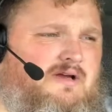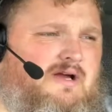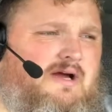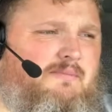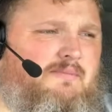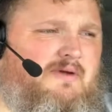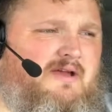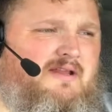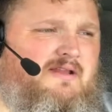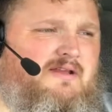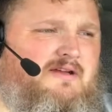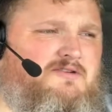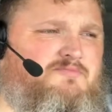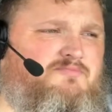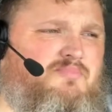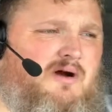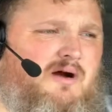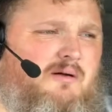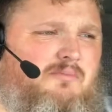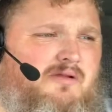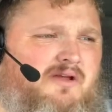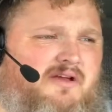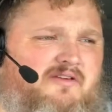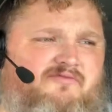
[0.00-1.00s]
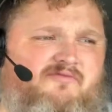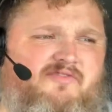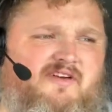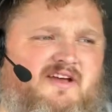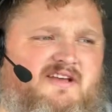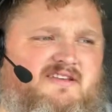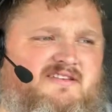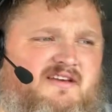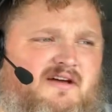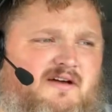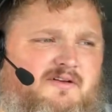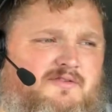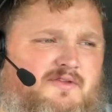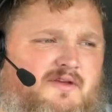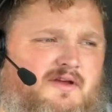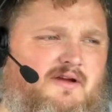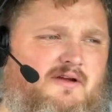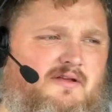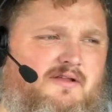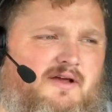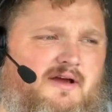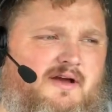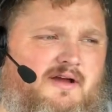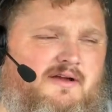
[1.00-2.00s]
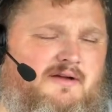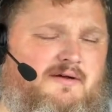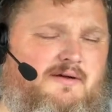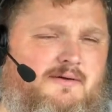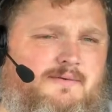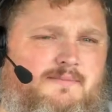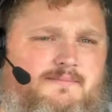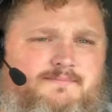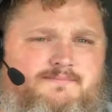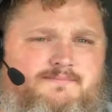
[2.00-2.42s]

I mean, there's probably a fix out there, like